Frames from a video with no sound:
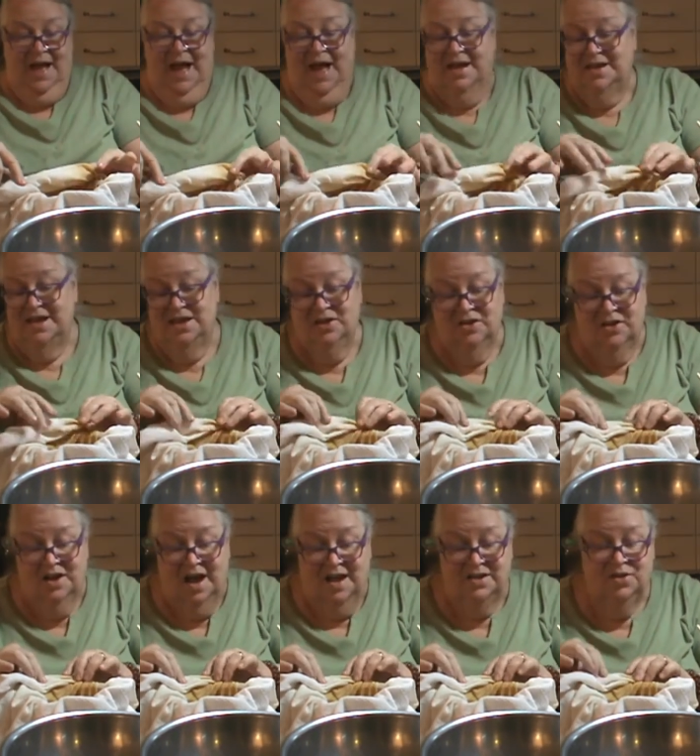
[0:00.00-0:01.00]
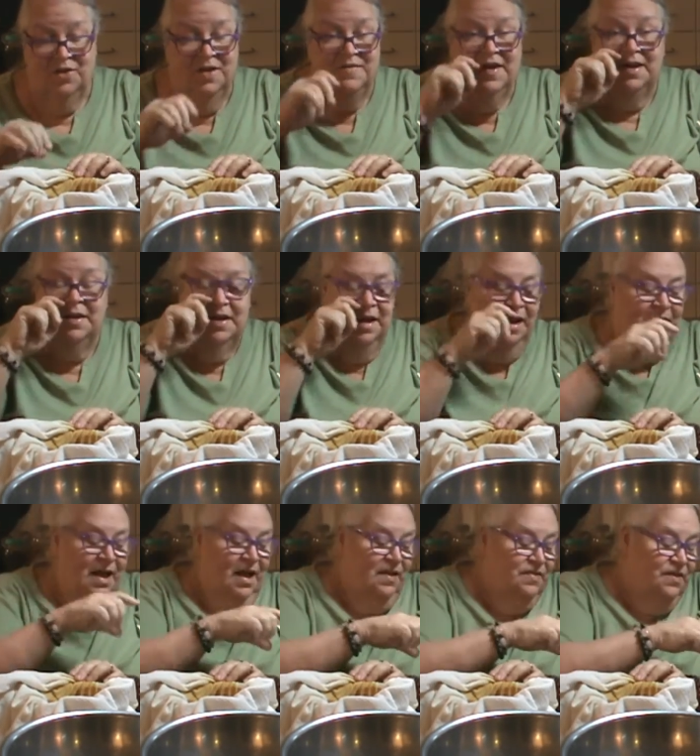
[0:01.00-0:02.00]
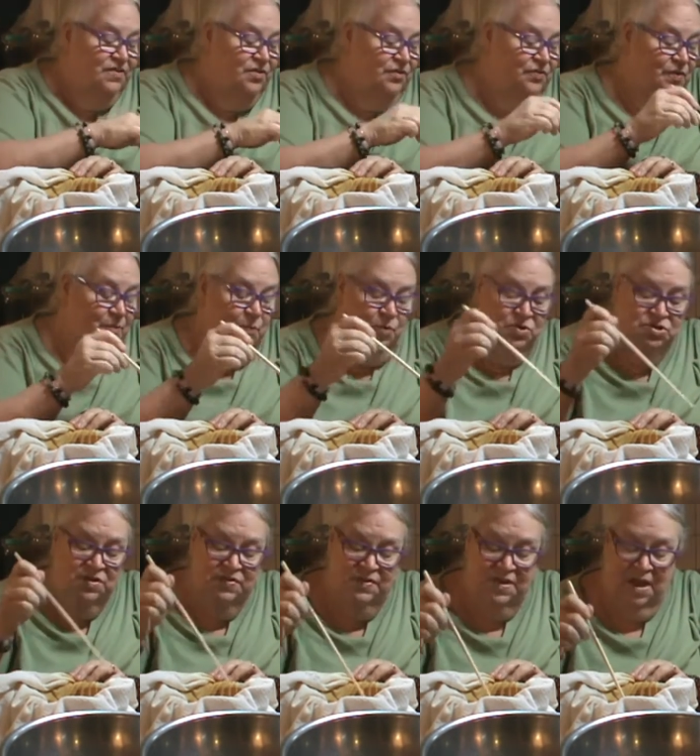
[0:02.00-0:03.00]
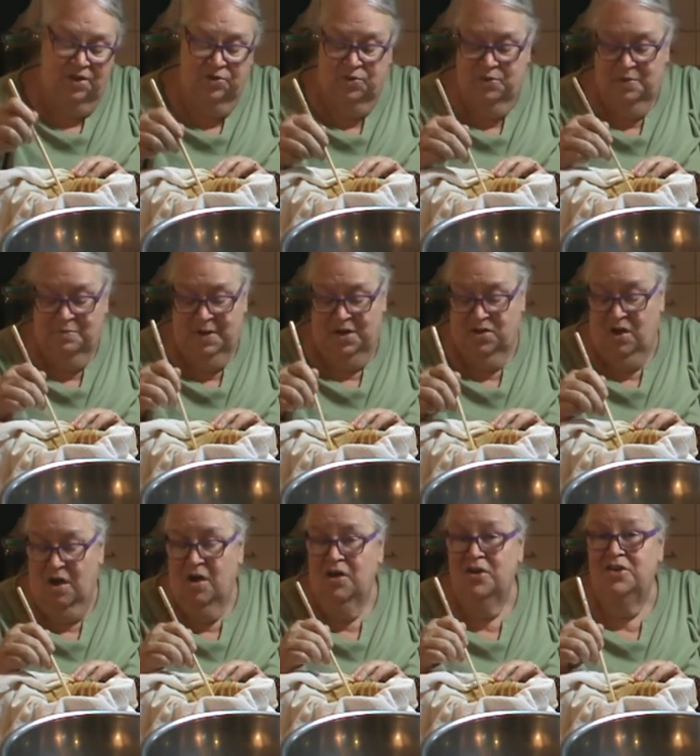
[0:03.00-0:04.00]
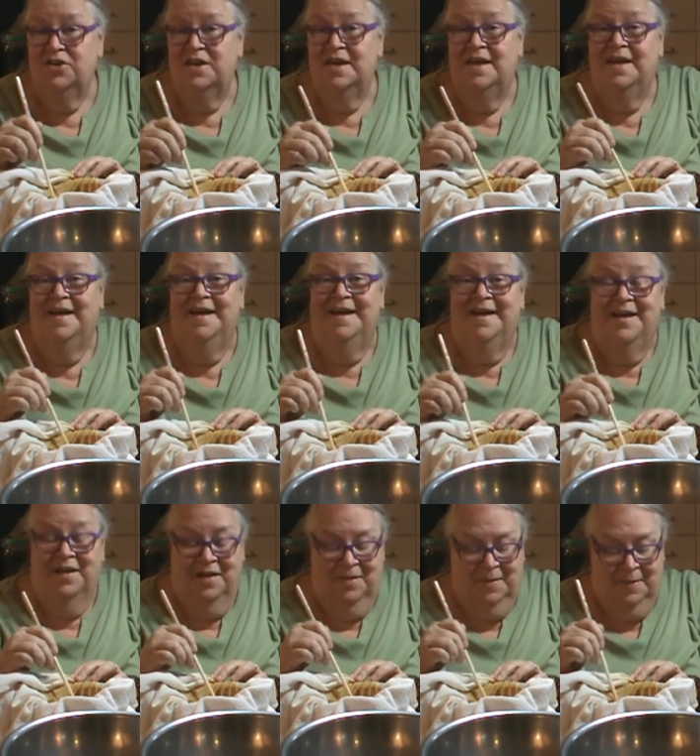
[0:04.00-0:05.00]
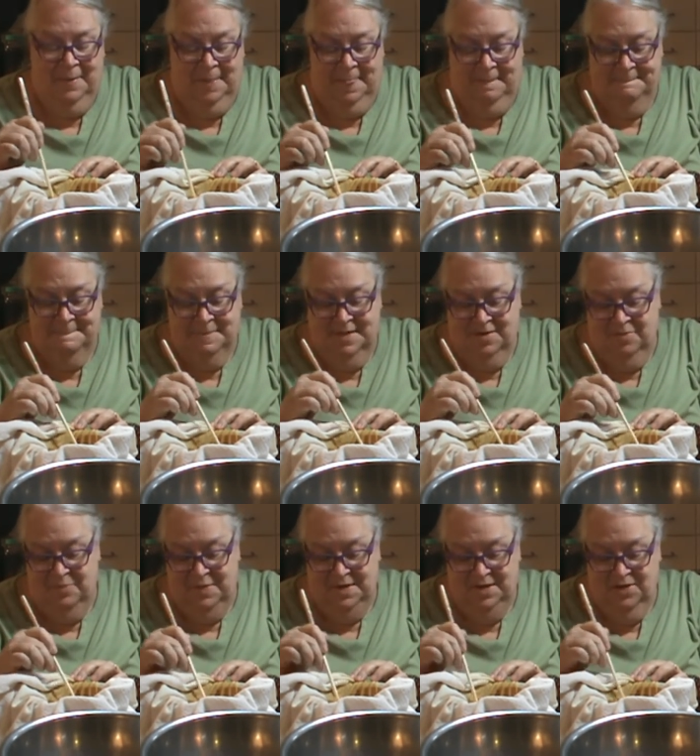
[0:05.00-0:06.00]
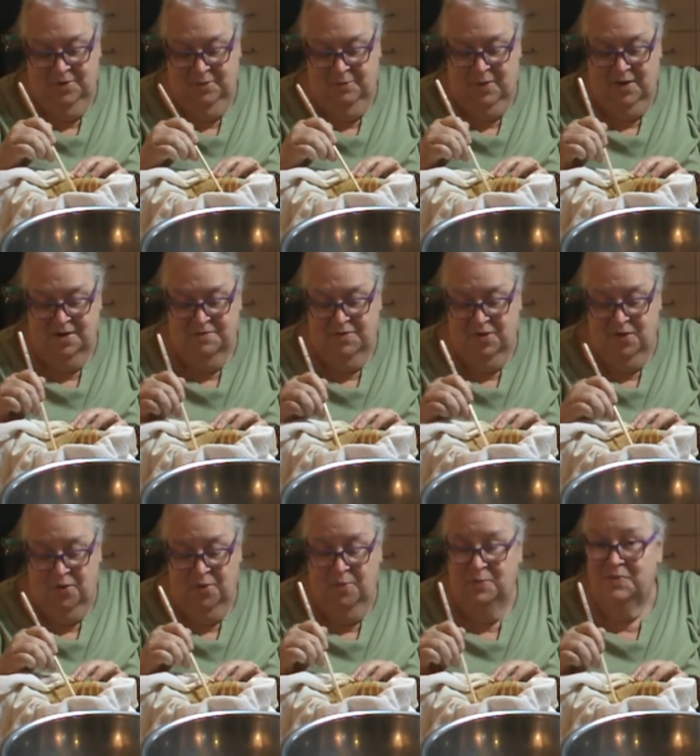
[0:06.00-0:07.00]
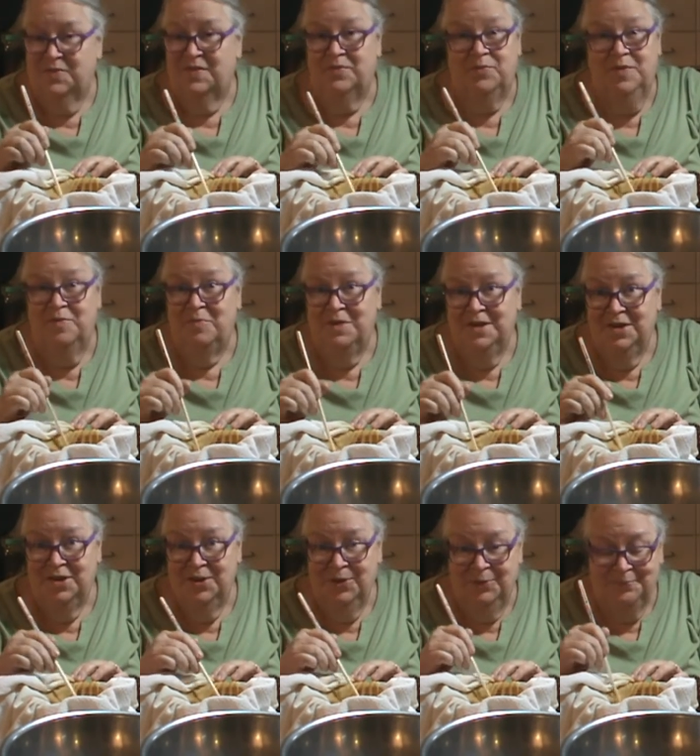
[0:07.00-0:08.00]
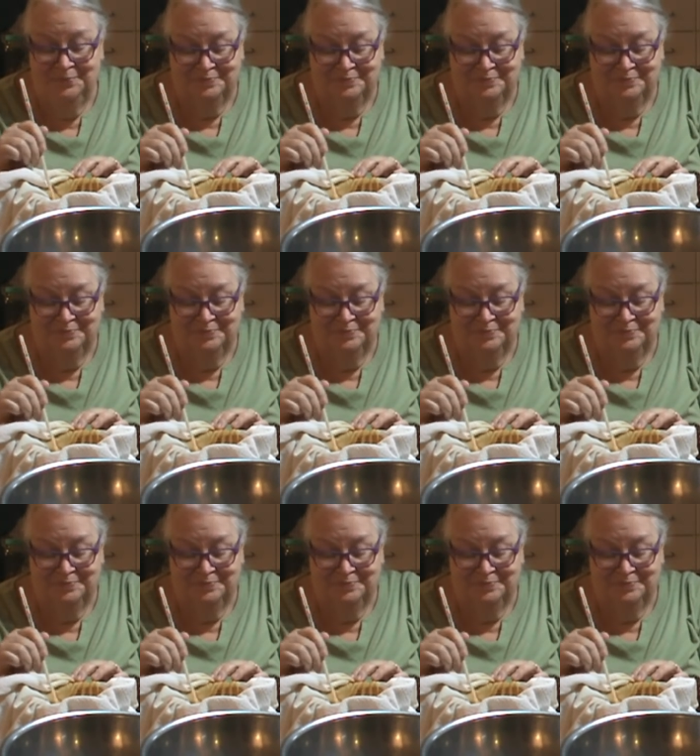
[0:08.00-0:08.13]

And here, these are from oranges that I grew in my yard that have been here, part of our home since we've been here.